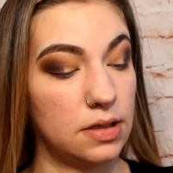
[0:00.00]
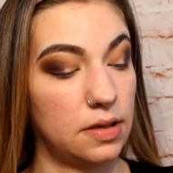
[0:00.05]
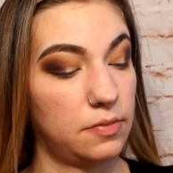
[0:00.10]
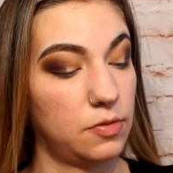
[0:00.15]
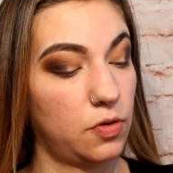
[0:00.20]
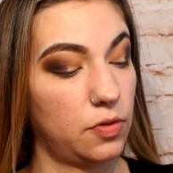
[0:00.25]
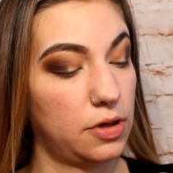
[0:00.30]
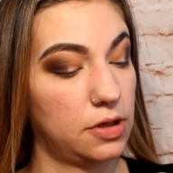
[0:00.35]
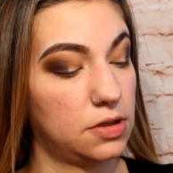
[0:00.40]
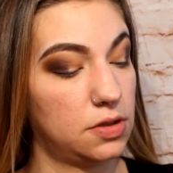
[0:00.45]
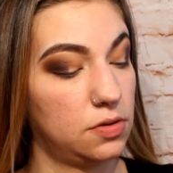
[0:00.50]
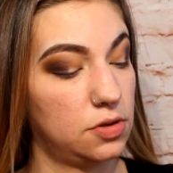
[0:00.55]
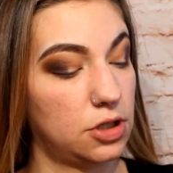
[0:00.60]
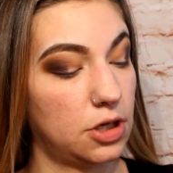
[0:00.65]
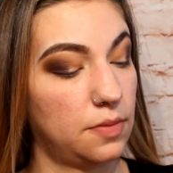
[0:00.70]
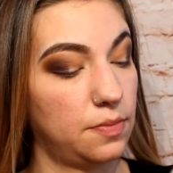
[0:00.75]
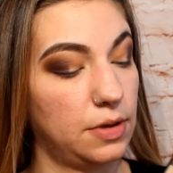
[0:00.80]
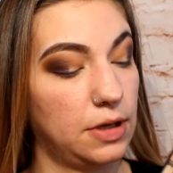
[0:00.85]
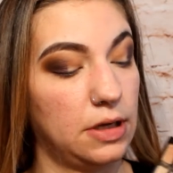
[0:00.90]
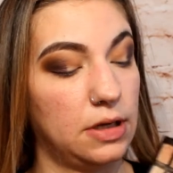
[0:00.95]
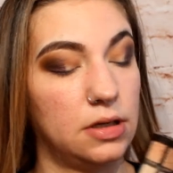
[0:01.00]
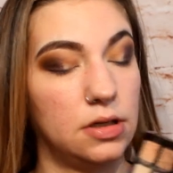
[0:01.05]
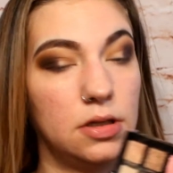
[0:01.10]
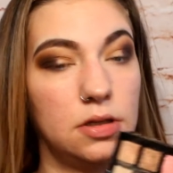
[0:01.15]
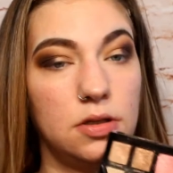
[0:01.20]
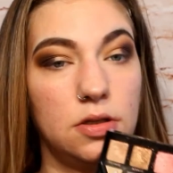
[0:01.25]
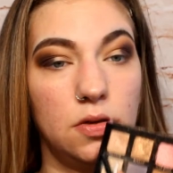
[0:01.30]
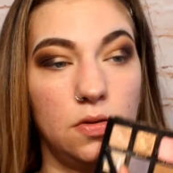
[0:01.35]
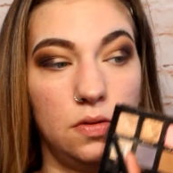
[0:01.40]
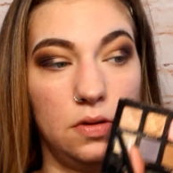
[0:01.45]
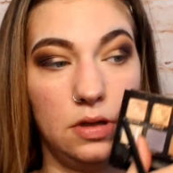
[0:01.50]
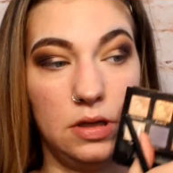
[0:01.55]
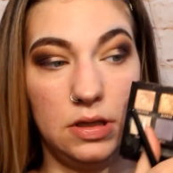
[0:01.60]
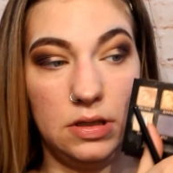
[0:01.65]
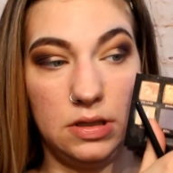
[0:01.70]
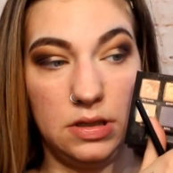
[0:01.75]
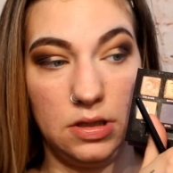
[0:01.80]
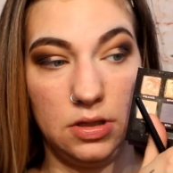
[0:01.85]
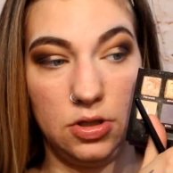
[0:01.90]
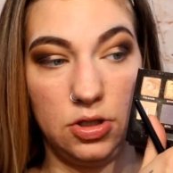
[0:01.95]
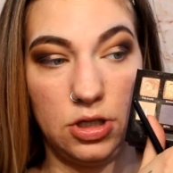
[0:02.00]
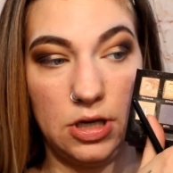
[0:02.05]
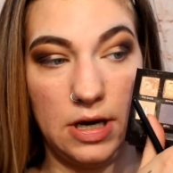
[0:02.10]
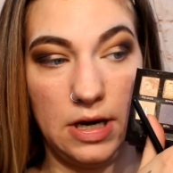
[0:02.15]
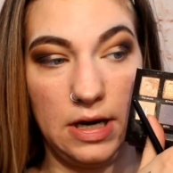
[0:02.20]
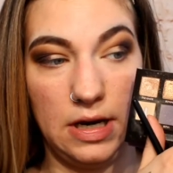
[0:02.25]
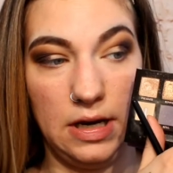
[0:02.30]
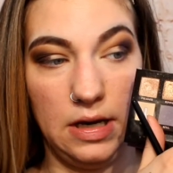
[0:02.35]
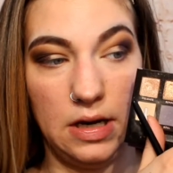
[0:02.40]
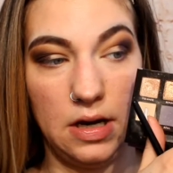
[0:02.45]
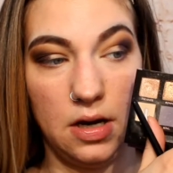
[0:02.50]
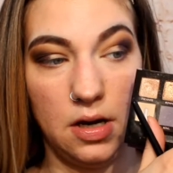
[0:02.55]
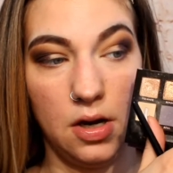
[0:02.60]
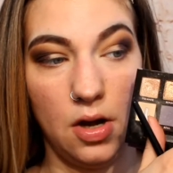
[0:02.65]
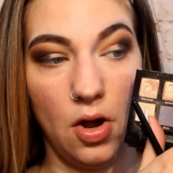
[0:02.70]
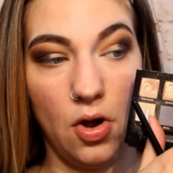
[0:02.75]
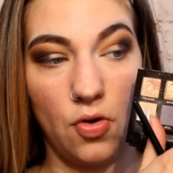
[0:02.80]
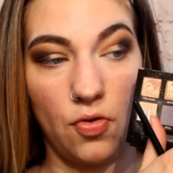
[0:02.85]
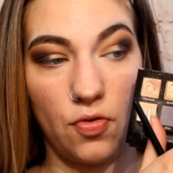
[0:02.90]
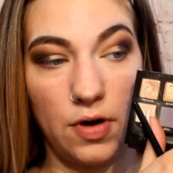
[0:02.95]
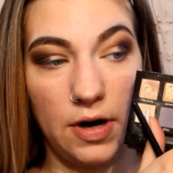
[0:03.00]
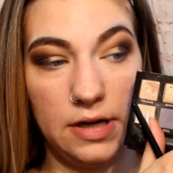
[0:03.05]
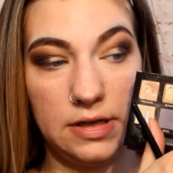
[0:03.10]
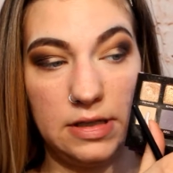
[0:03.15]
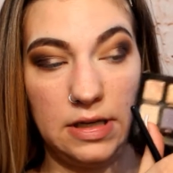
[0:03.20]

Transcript: I'm going to jump into this shade right